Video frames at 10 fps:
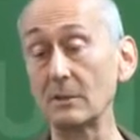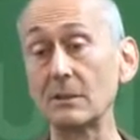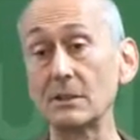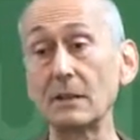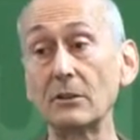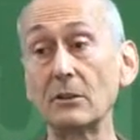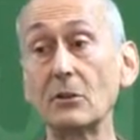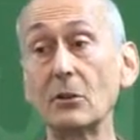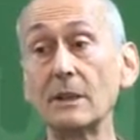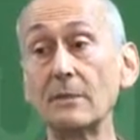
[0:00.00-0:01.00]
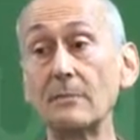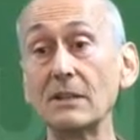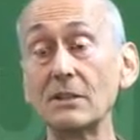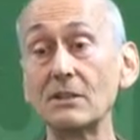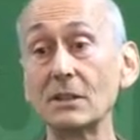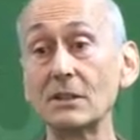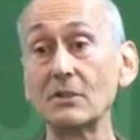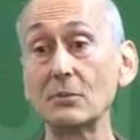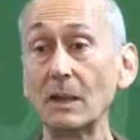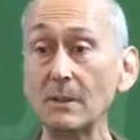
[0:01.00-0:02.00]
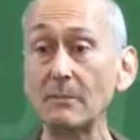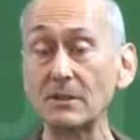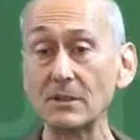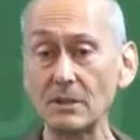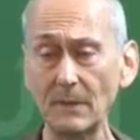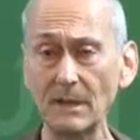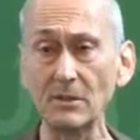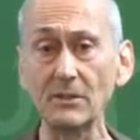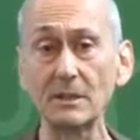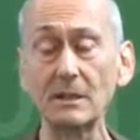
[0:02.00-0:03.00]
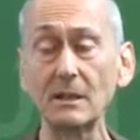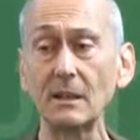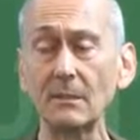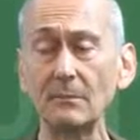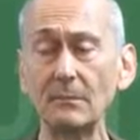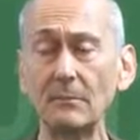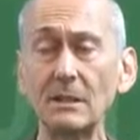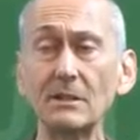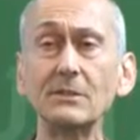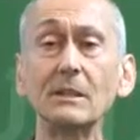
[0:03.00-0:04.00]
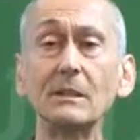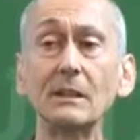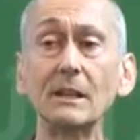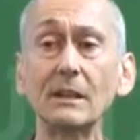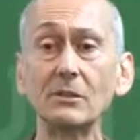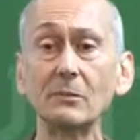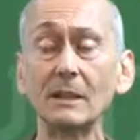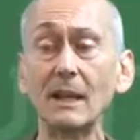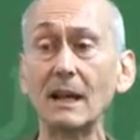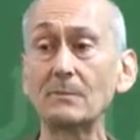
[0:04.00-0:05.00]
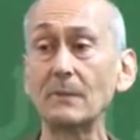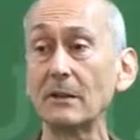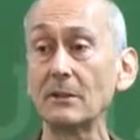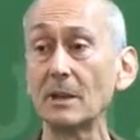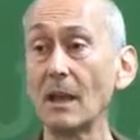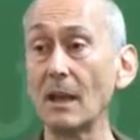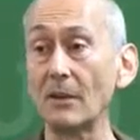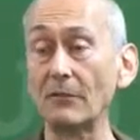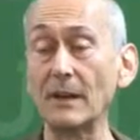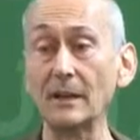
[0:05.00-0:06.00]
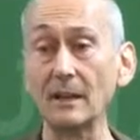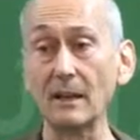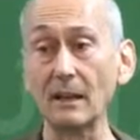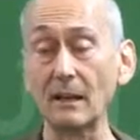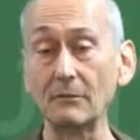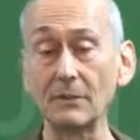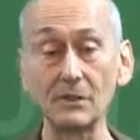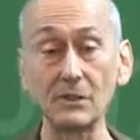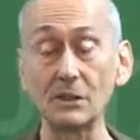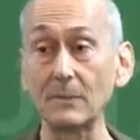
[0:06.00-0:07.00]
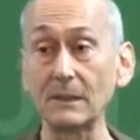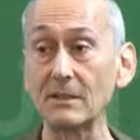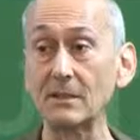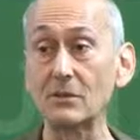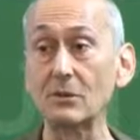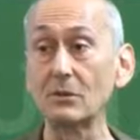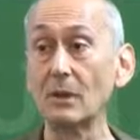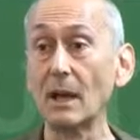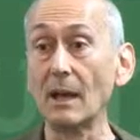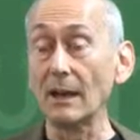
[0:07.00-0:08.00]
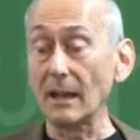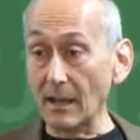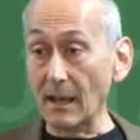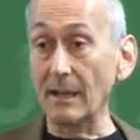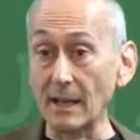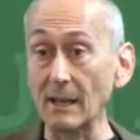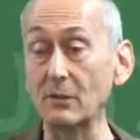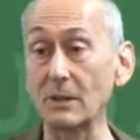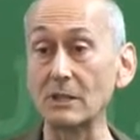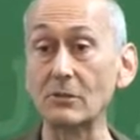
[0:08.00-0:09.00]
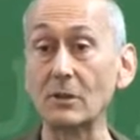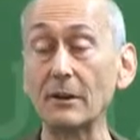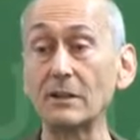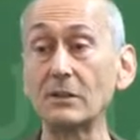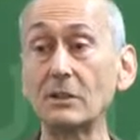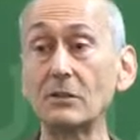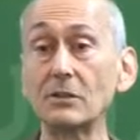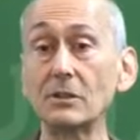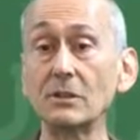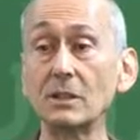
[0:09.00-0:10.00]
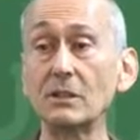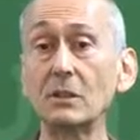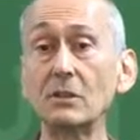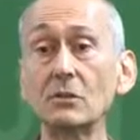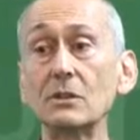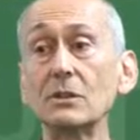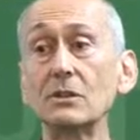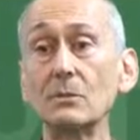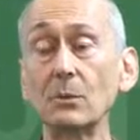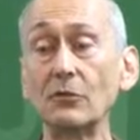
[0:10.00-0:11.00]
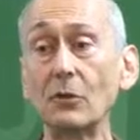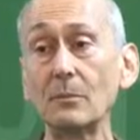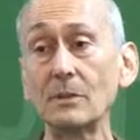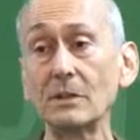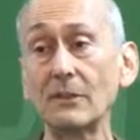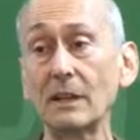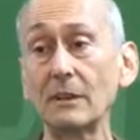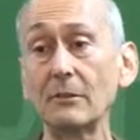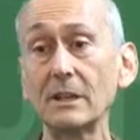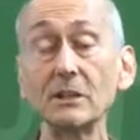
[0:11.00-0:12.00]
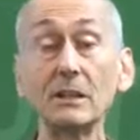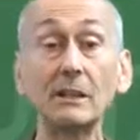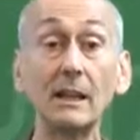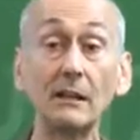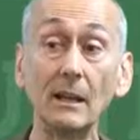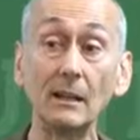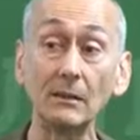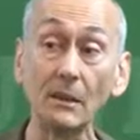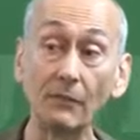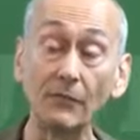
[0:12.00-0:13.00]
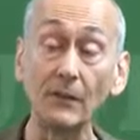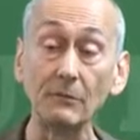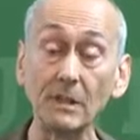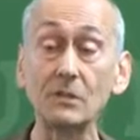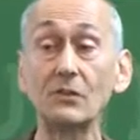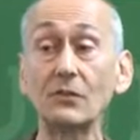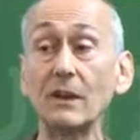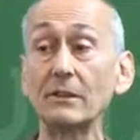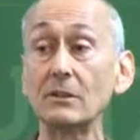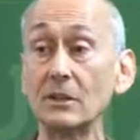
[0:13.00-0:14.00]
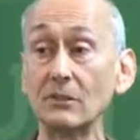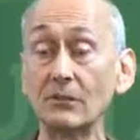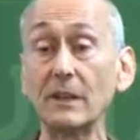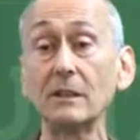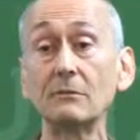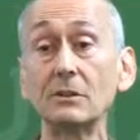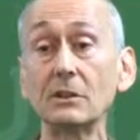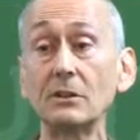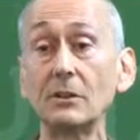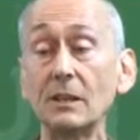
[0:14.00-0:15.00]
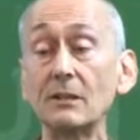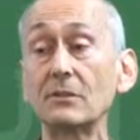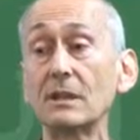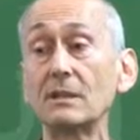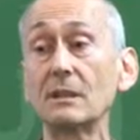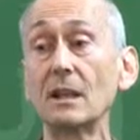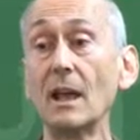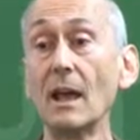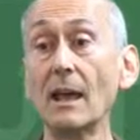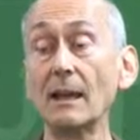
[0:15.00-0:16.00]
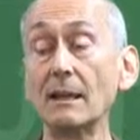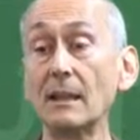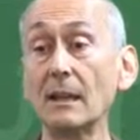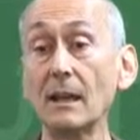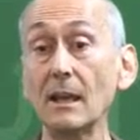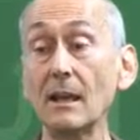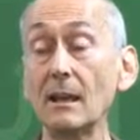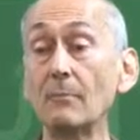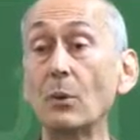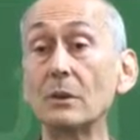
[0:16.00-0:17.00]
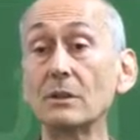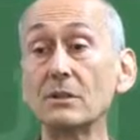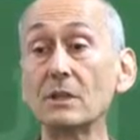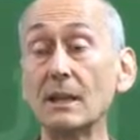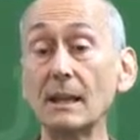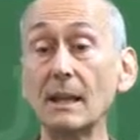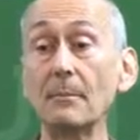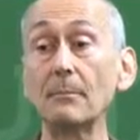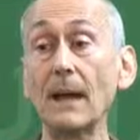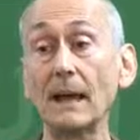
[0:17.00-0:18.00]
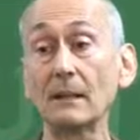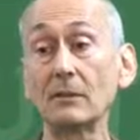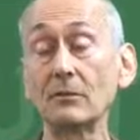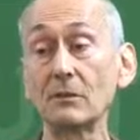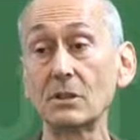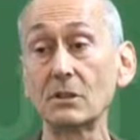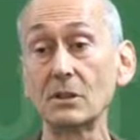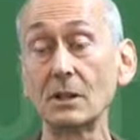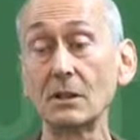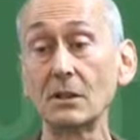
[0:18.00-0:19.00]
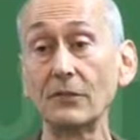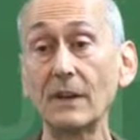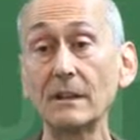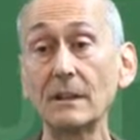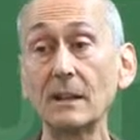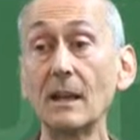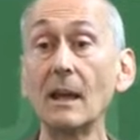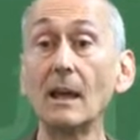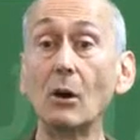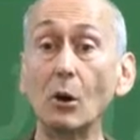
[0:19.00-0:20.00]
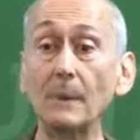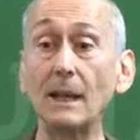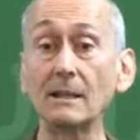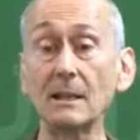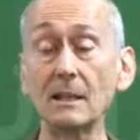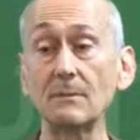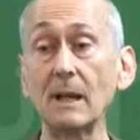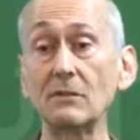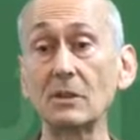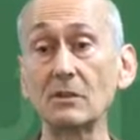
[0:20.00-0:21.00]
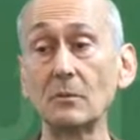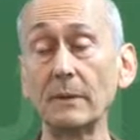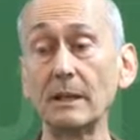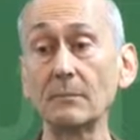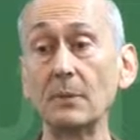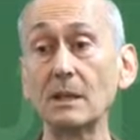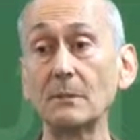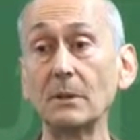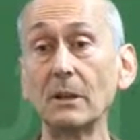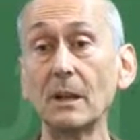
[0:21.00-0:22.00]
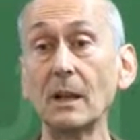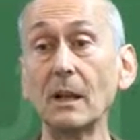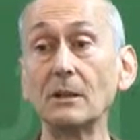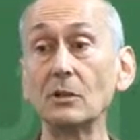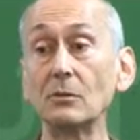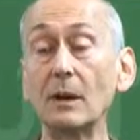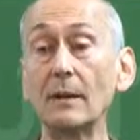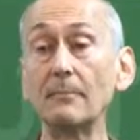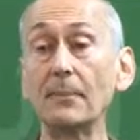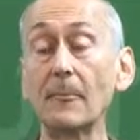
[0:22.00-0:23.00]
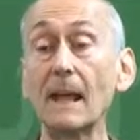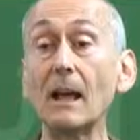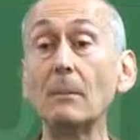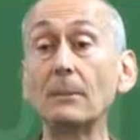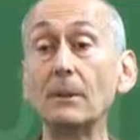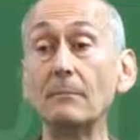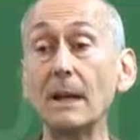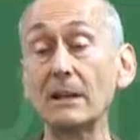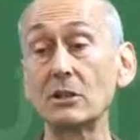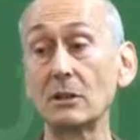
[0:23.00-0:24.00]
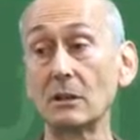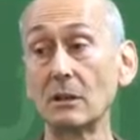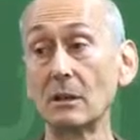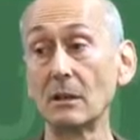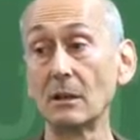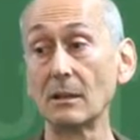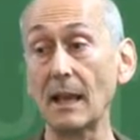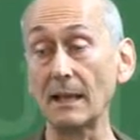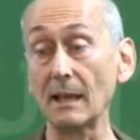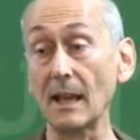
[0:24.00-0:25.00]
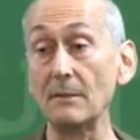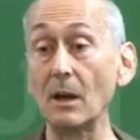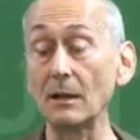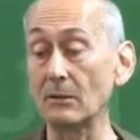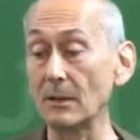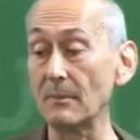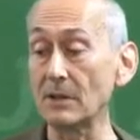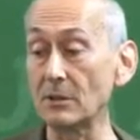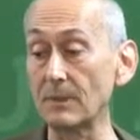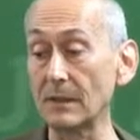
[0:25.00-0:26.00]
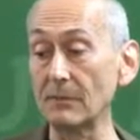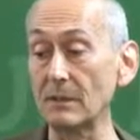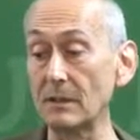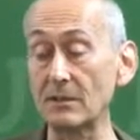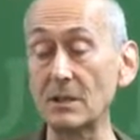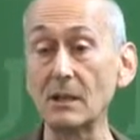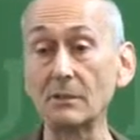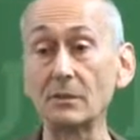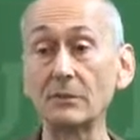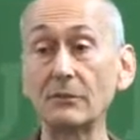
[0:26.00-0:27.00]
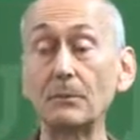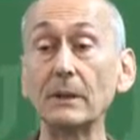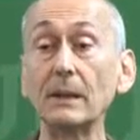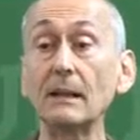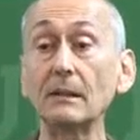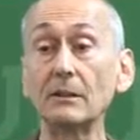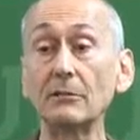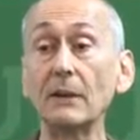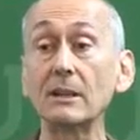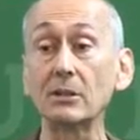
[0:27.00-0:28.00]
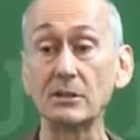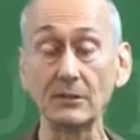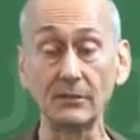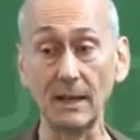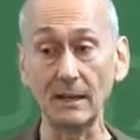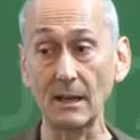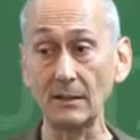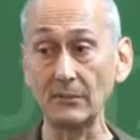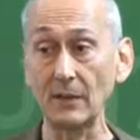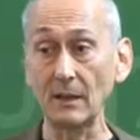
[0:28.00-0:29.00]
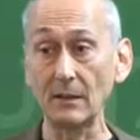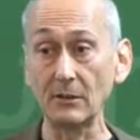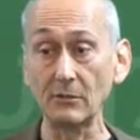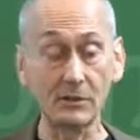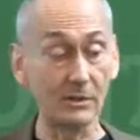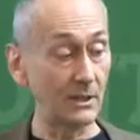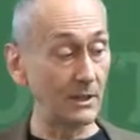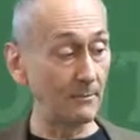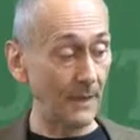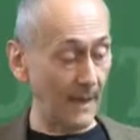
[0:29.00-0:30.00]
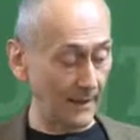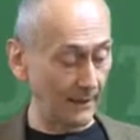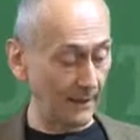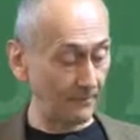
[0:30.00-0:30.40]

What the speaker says: Senator Cornyn mentions this as well. He mentions it in connection with taxpayers funding research, but this is true in other ways through our institutions. Institutions in performance evaluation and research funders in funding research are interested in the importance and the impact of the research that they're funding. Open access metrics will make it possible to help measure that, and not only measure, but even sort of predict the directions of that kind of usage and impact.